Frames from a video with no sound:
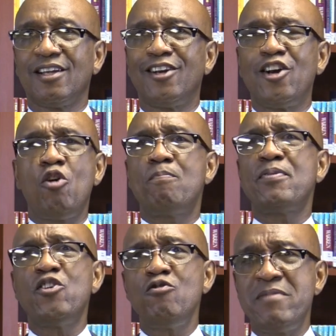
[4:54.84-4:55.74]
No
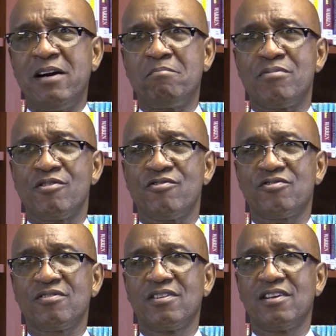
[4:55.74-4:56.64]
pew
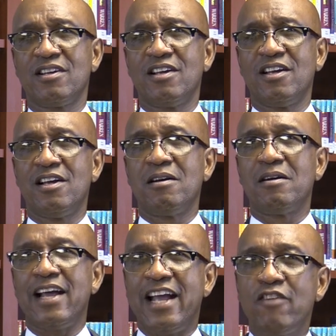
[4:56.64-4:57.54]
members.
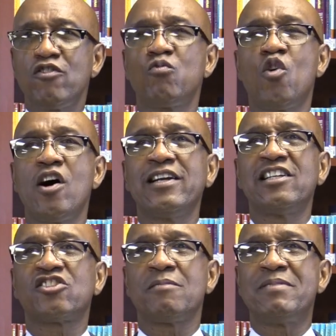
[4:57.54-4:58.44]
Everyone
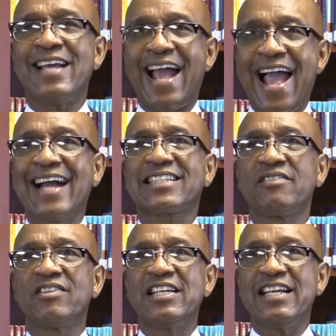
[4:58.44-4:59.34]
is to be
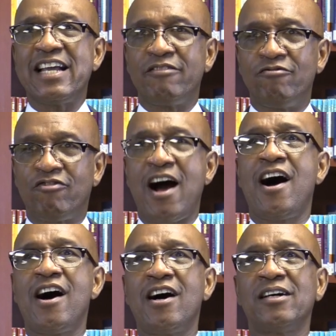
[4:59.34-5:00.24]
actively
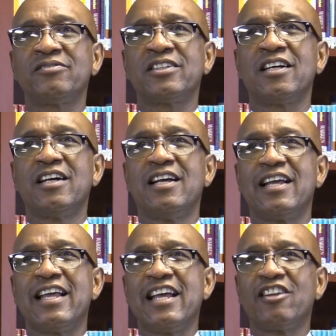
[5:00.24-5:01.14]
involved
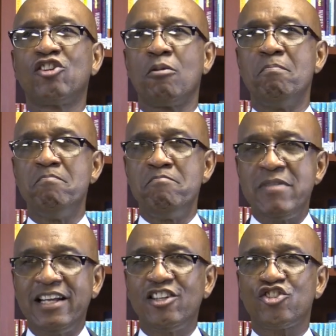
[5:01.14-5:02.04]
in the
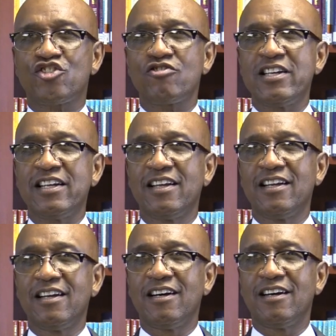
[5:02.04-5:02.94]
ministry
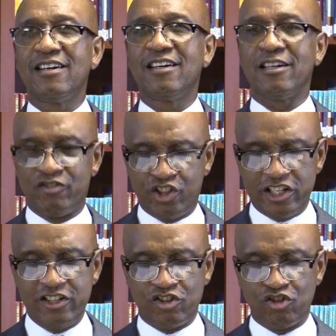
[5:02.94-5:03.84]
of
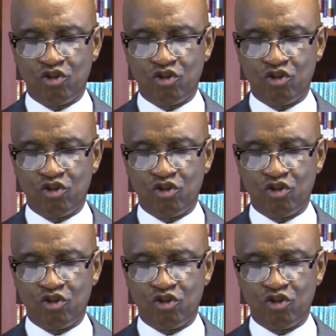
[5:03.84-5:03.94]
Jesus